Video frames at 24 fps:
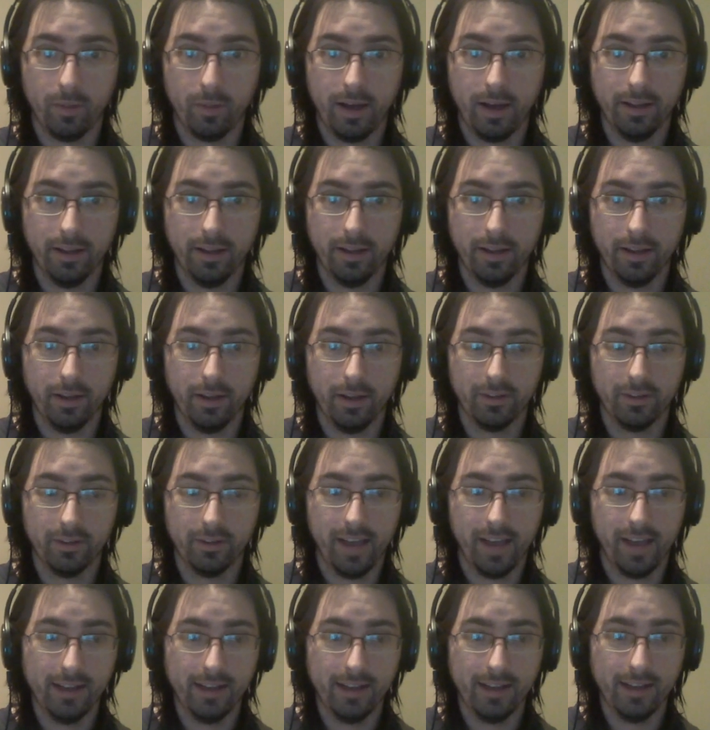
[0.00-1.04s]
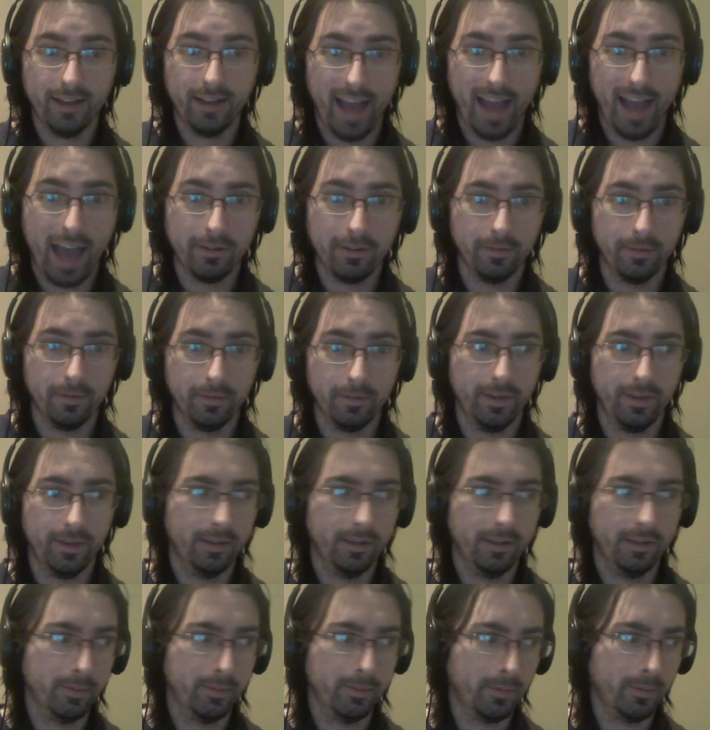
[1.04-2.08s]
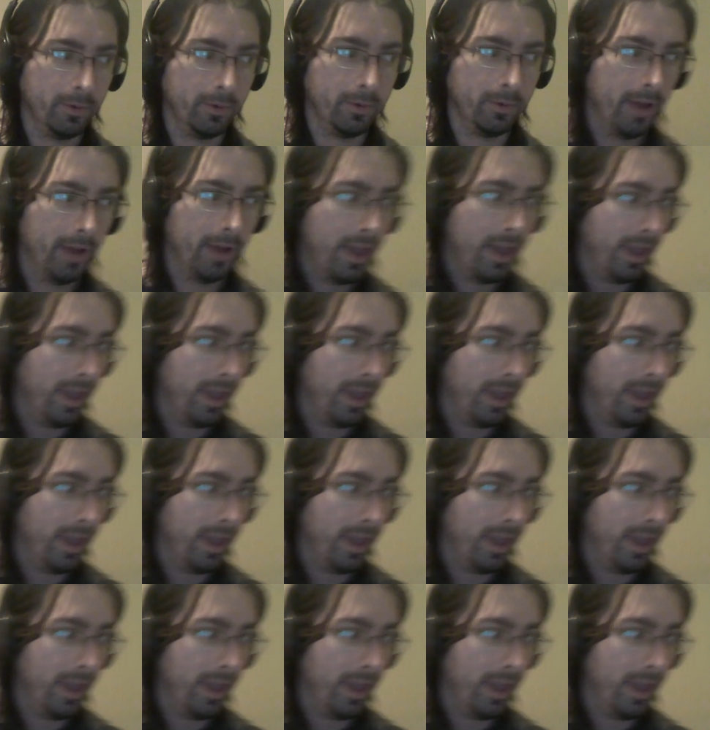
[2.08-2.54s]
body goes ahead and atrophies, before